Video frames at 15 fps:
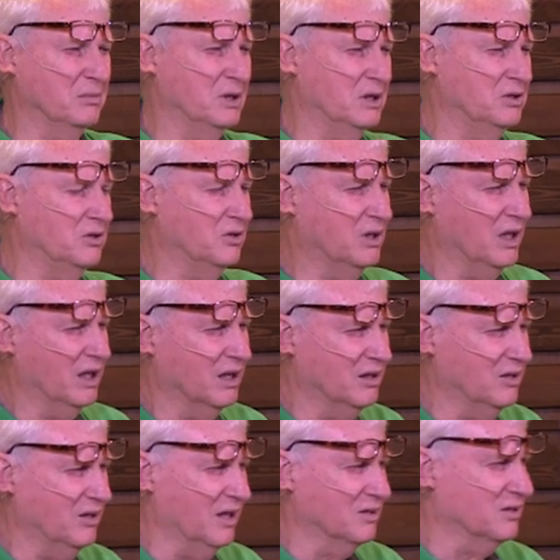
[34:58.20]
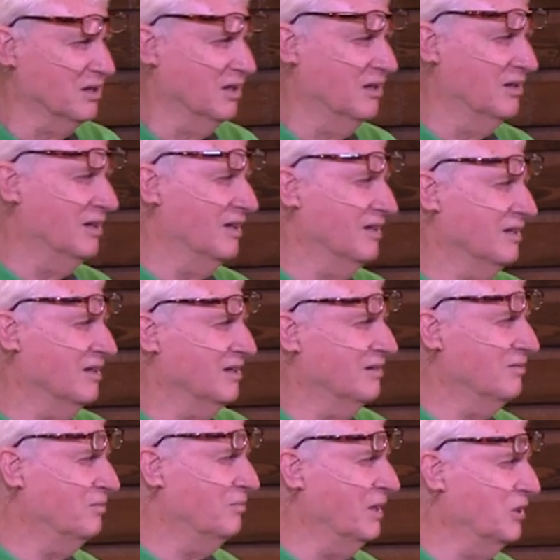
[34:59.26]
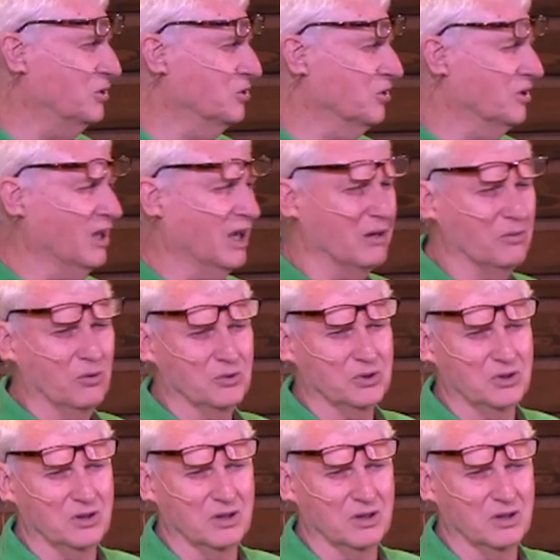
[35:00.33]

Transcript: mean you can't. You have to make sure God wants you